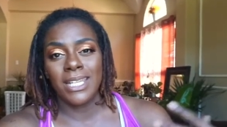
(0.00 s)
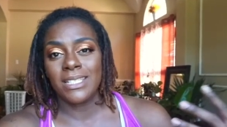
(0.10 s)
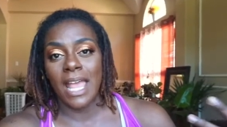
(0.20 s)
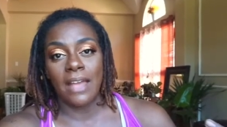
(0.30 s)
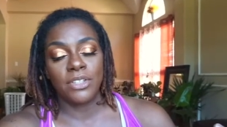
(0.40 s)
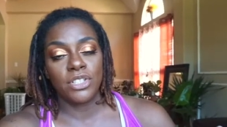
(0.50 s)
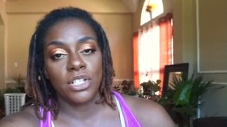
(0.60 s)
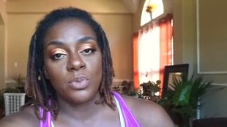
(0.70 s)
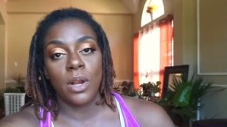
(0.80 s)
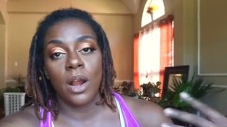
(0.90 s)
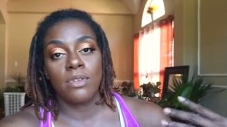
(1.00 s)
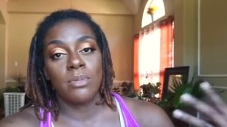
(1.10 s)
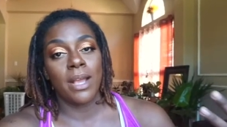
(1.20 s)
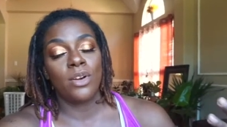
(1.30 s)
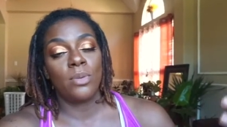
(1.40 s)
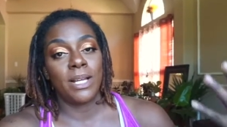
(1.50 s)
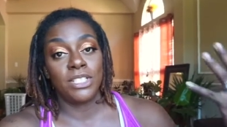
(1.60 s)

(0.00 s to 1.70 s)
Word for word: It is after church. We are already back home.